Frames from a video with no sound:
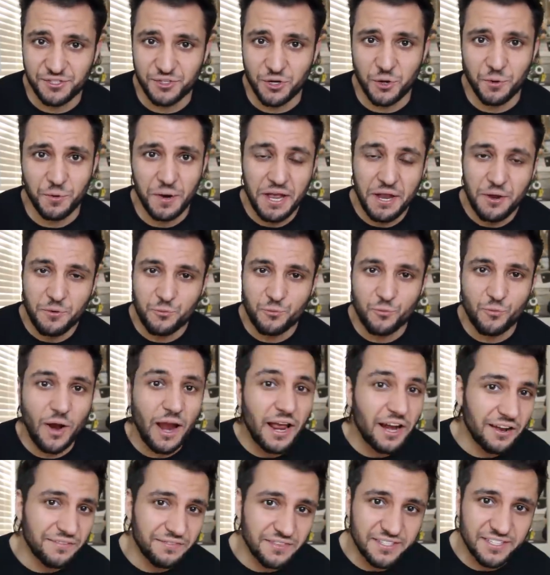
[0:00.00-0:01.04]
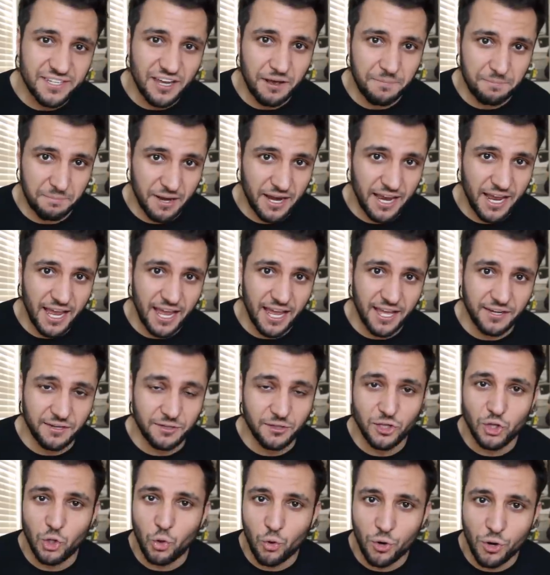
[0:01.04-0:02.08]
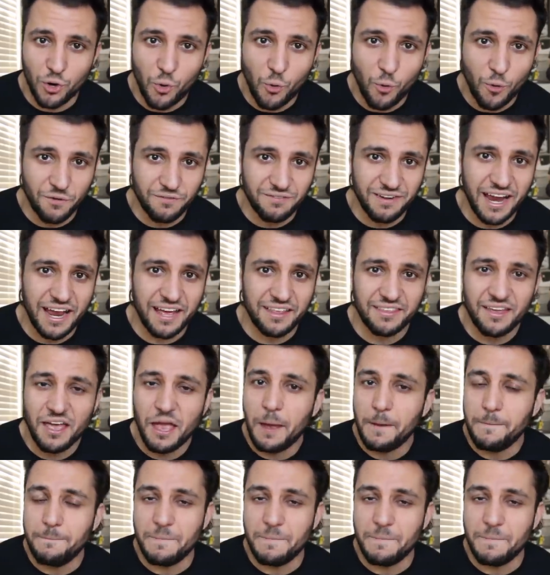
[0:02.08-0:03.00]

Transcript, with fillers: So right off the top of my head, Laura Horvath,